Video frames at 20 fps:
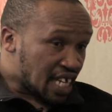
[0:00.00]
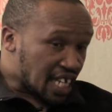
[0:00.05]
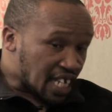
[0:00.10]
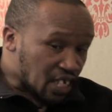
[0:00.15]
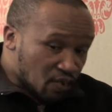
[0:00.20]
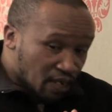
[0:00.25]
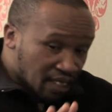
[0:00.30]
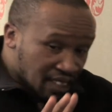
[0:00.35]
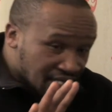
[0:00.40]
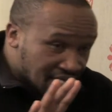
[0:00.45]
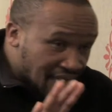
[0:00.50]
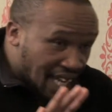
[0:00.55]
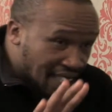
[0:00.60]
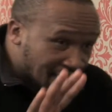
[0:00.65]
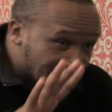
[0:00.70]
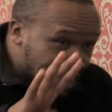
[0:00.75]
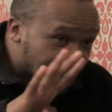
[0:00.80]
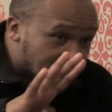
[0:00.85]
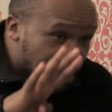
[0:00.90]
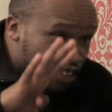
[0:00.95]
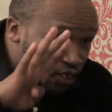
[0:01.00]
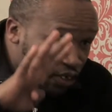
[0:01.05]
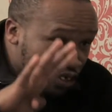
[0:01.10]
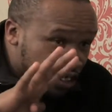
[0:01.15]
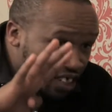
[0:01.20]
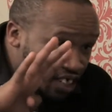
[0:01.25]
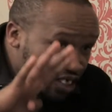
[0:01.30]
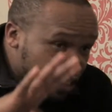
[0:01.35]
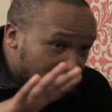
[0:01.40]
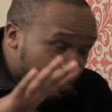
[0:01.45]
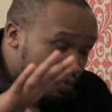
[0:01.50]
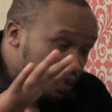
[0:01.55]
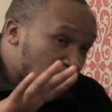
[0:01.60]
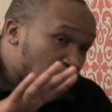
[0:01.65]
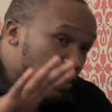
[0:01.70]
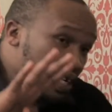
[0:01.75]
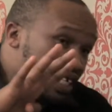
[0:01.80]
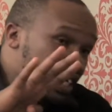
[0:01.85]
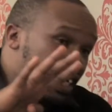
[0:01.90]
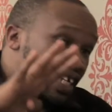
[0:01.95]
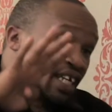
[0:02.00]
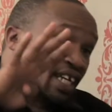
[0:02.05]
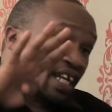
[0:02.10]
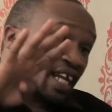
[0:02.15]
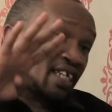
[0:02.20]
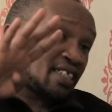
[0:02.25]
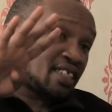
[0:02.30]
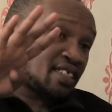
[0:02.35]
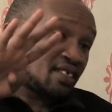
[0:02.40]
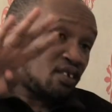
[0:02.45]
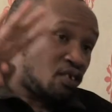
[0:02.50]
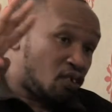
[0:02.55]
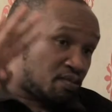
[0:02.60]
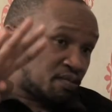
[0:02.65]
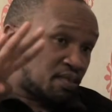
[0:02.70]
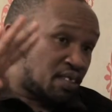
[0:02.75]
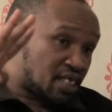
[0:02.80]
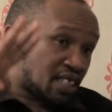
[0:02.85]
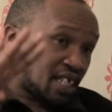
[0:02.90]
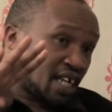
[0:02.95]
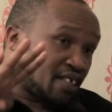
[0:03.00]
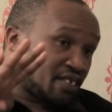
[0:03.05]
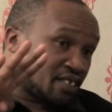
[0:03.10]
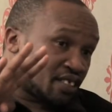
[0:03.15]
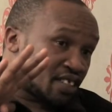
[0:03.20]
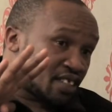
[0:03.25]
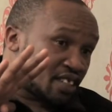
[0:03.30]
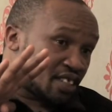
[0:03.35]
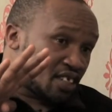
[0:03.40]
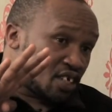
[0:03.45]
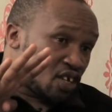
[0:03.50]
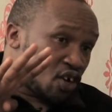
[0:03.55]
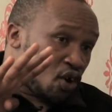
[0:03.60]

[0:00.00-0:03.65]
It was sons and daughters of the working class of this country